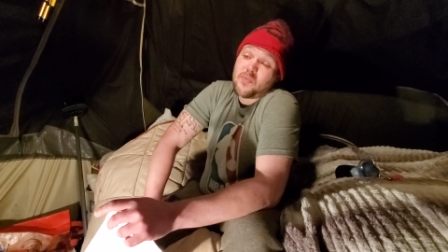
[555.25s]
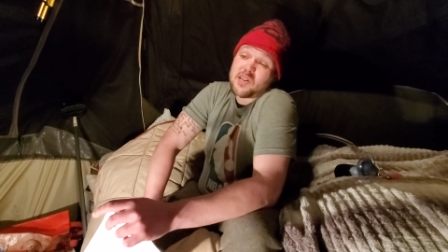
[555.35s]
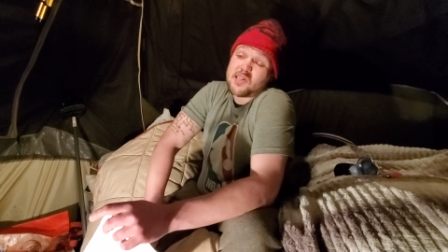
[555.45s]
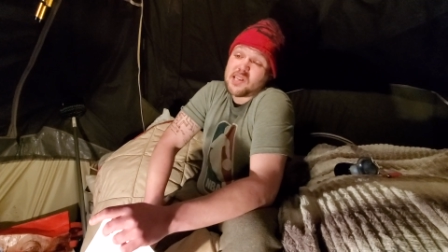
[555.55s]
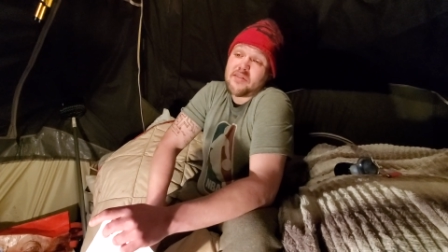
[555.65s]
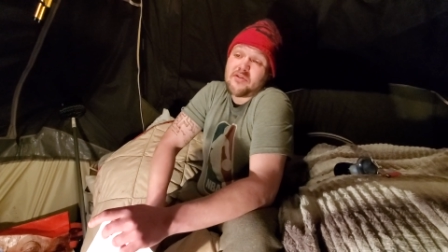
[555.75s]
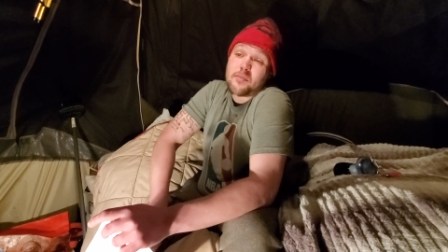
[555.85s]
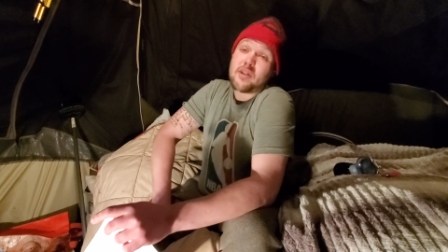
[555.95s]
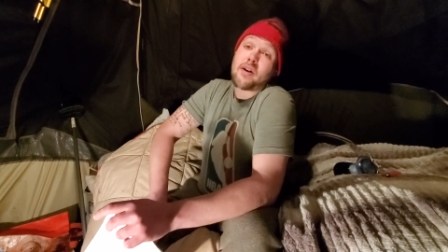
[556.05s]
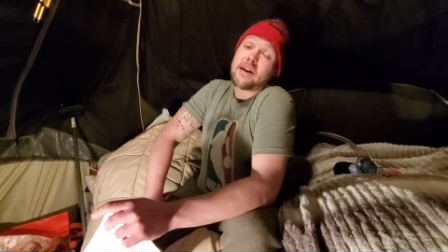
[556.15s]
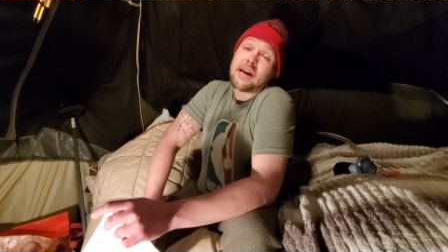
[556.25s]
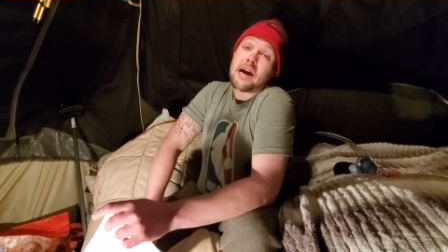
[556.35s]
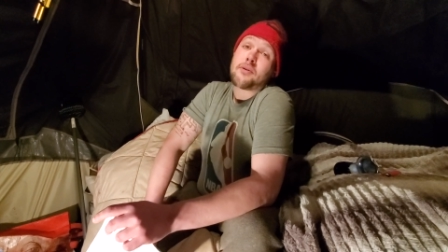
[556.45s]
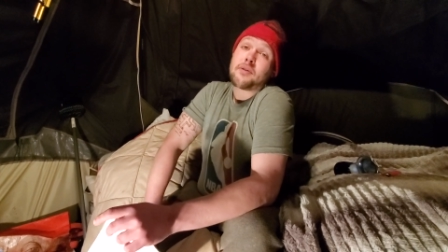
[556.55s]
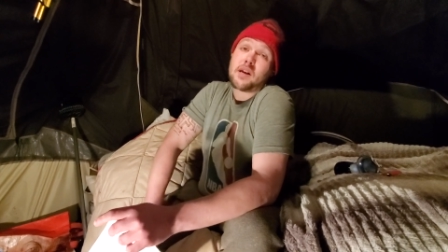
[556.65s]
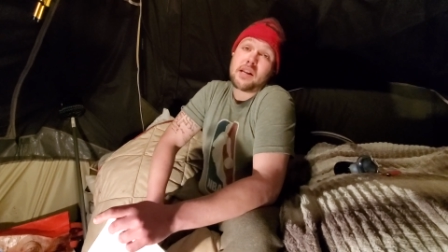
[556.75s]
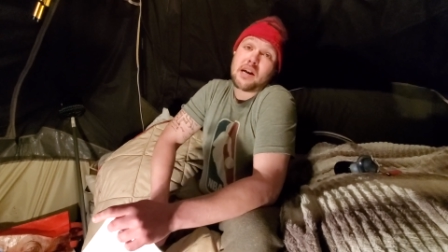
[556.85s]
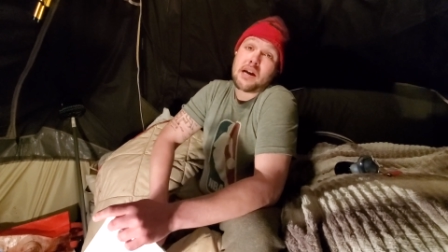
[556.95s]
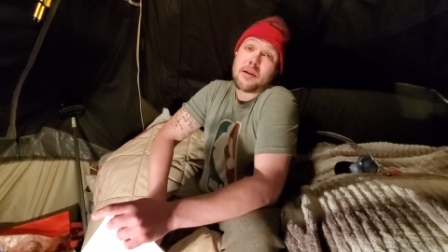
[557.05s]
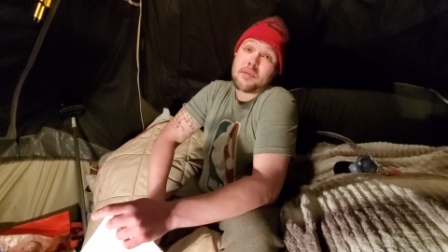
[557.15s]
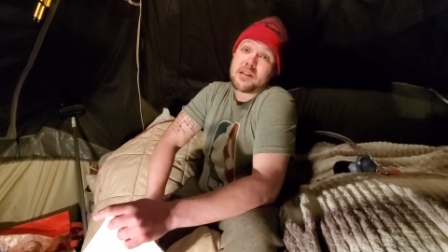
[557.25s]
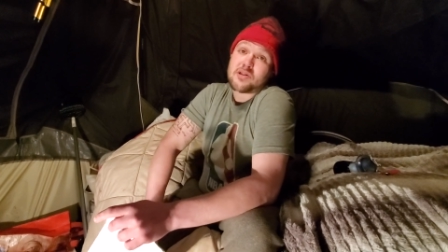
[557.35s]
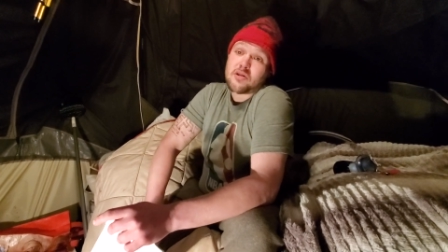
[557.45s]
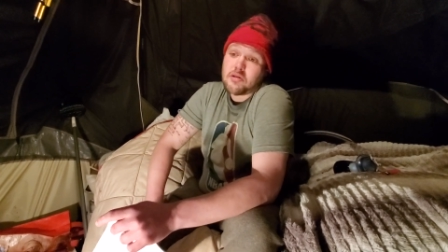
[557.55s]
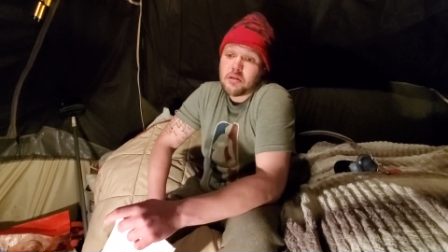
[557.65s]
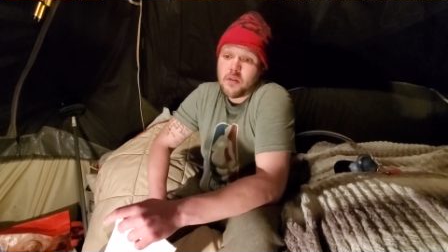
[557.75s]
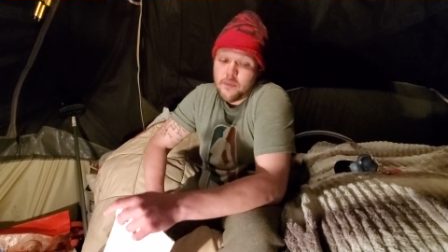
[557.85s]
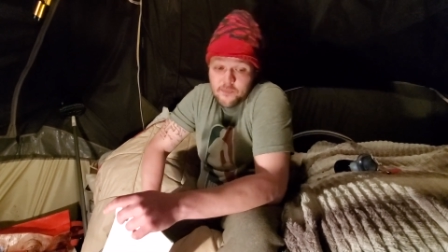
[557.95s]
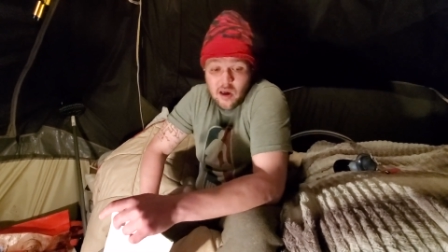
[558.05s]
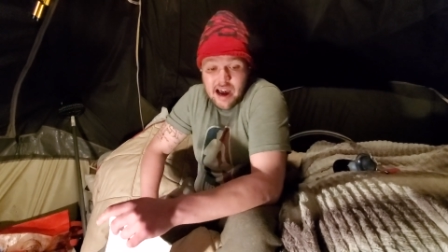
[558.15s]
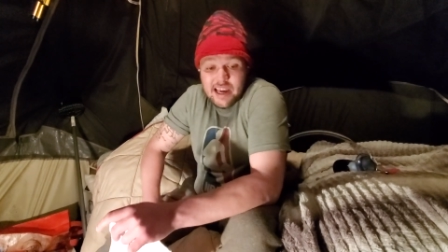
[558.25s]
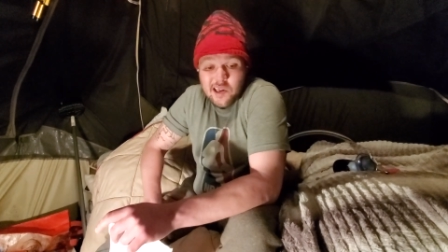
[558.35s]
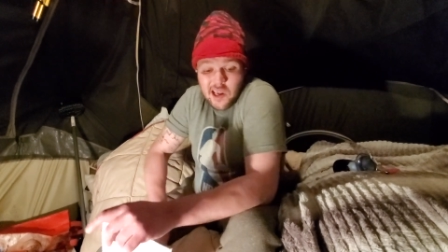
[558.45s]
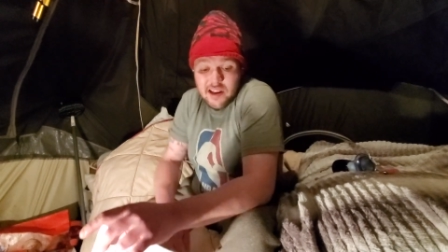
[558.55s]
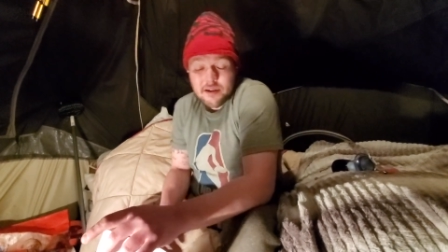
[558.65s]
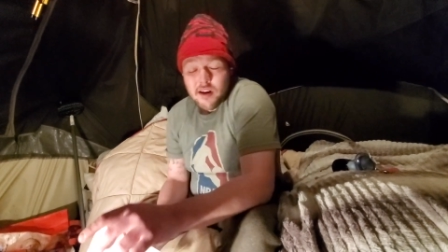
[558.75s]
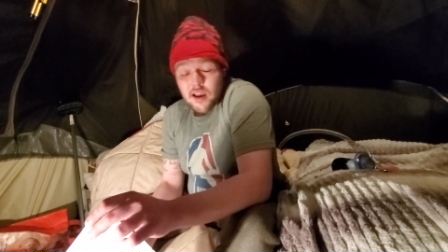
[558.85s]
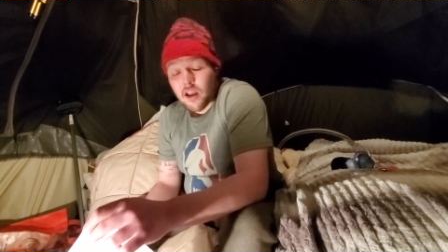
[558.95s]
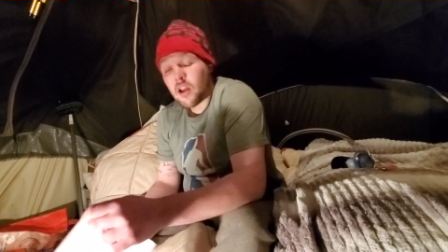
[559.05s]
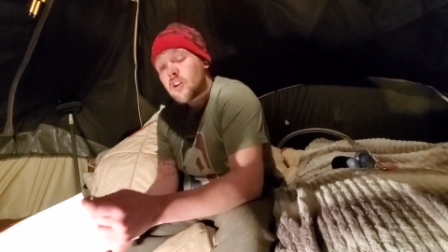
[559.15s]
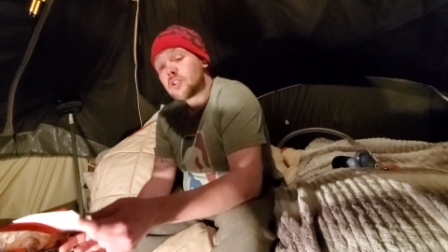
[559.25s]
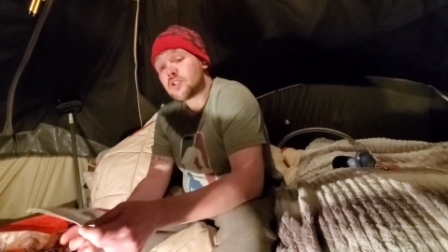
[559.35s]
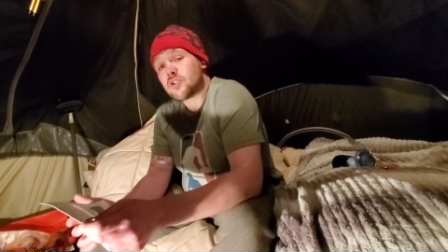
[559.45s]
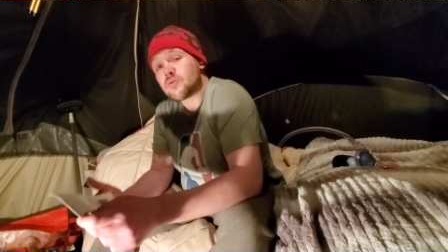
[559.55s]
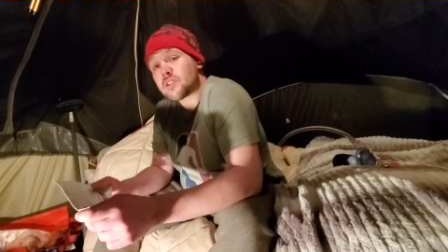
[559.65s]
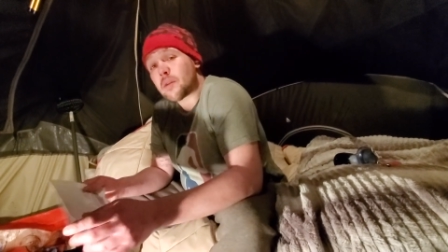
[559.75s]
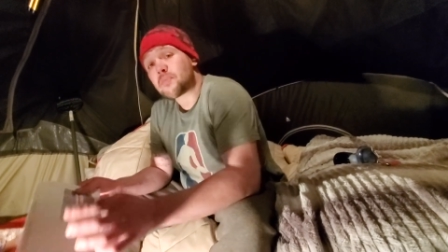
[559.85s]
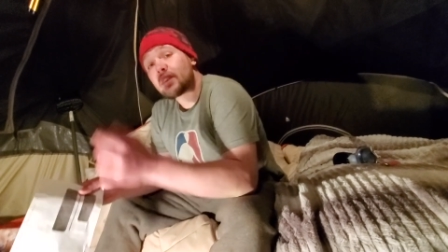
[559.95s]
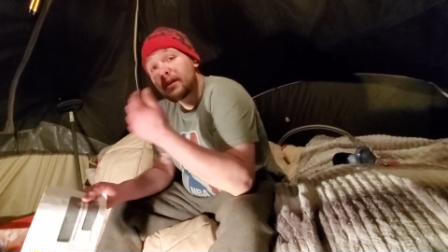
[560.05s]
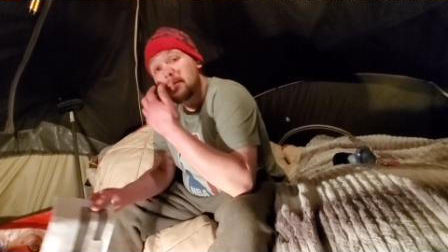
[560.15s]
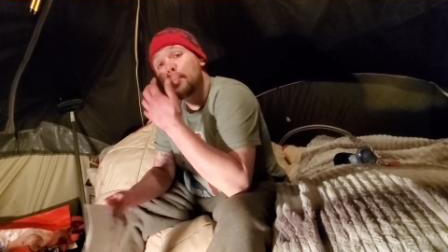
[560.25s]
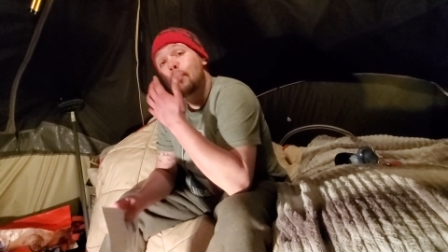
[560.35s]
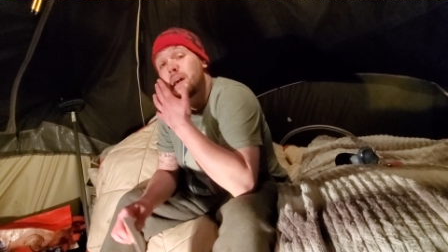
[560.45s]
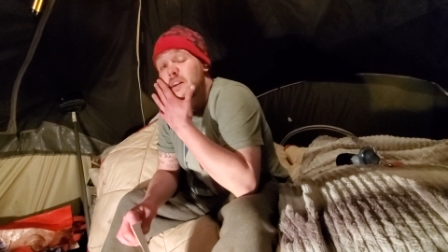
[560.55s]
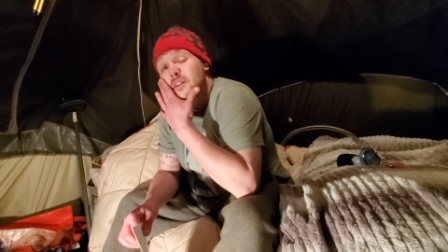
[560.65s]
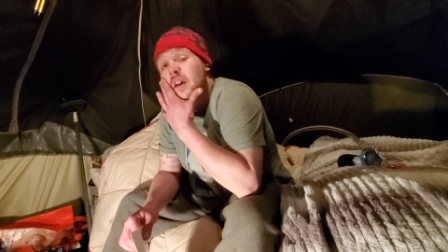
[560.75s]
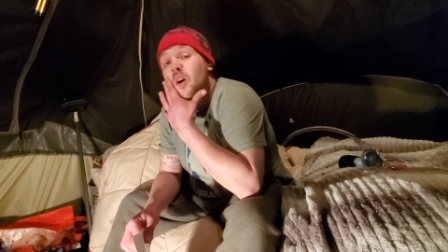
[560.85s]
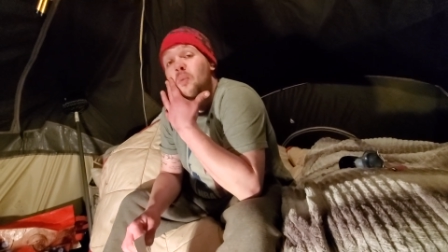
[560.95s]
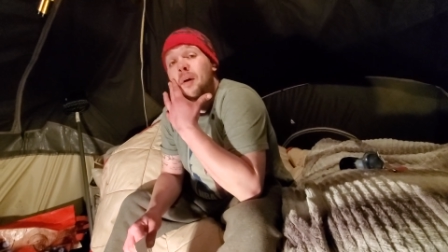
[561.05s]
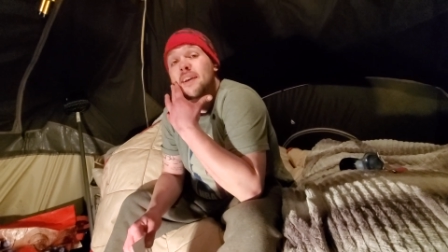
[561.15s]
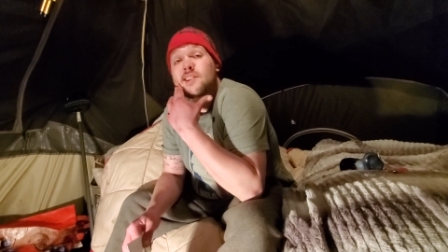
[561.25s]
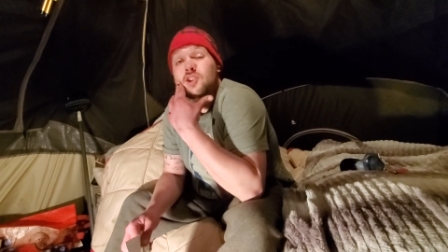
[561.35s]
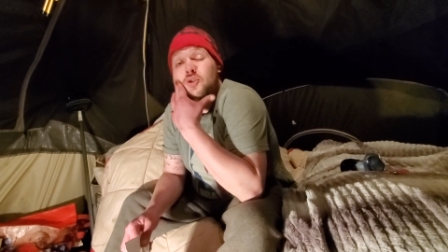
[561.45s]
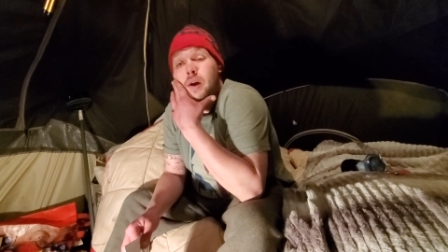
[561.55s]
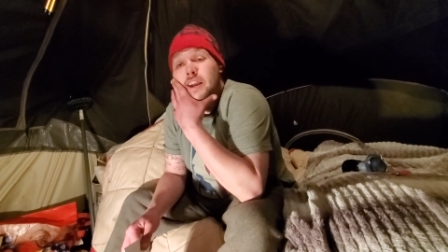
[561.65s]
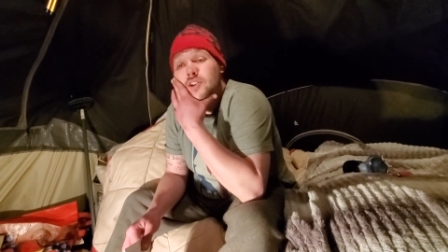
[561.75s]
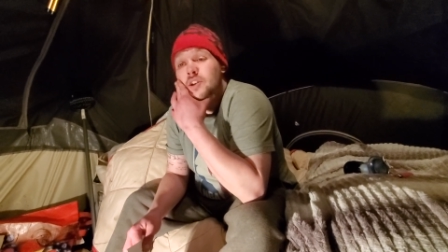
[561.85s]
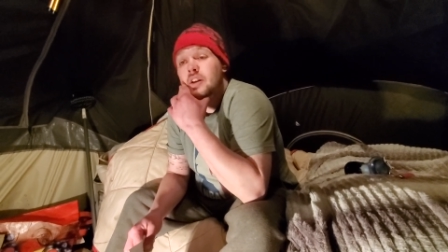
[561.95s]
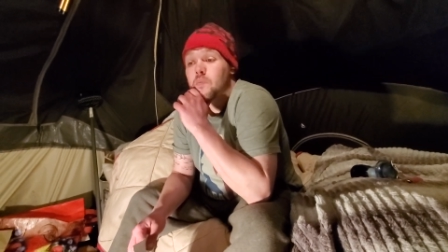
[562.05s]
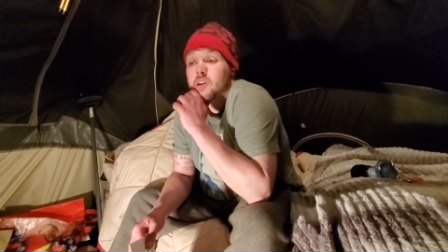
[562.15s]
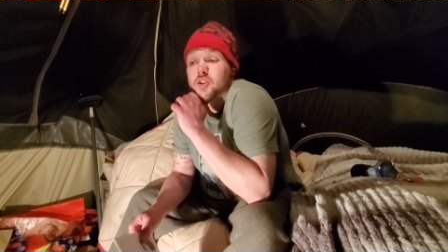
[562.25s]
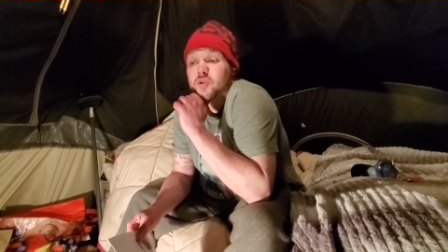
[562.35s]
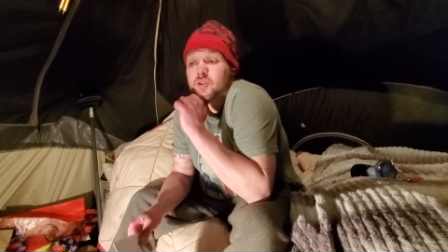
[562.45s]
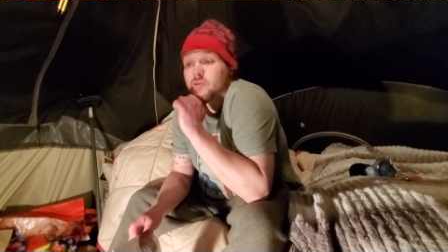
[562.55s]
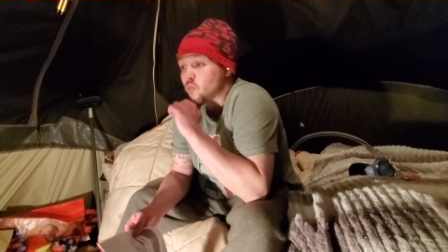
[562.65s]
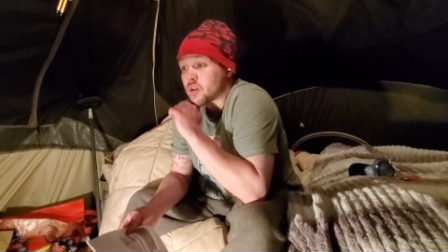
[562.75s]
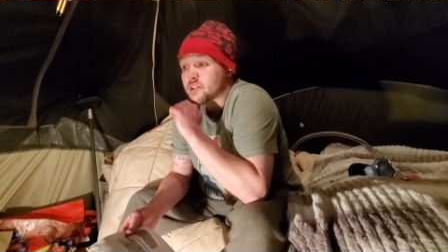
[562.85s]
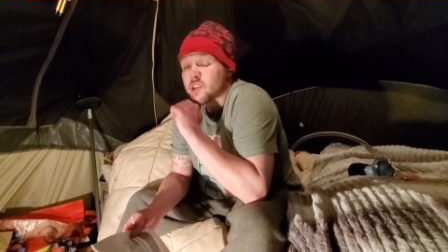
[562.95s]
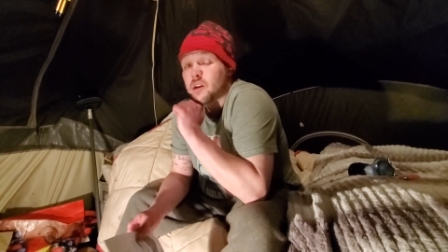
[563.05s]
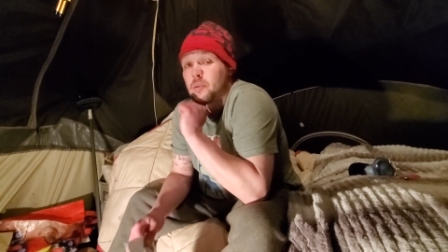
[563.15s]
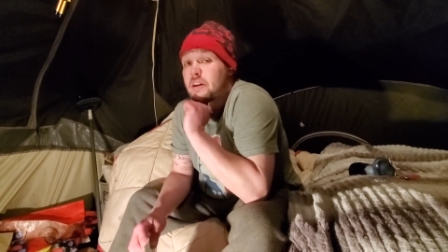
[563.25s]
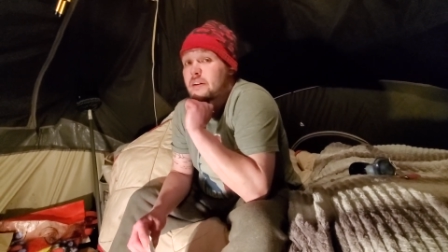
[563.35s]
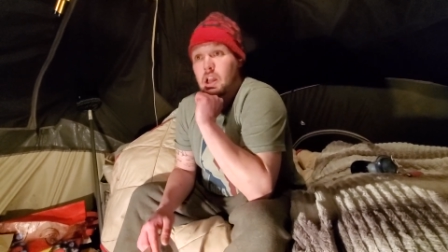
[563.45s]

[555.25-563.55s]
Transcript: this is it for me right now. And um, until I can do something better to help my situation, that's what it's gonna be.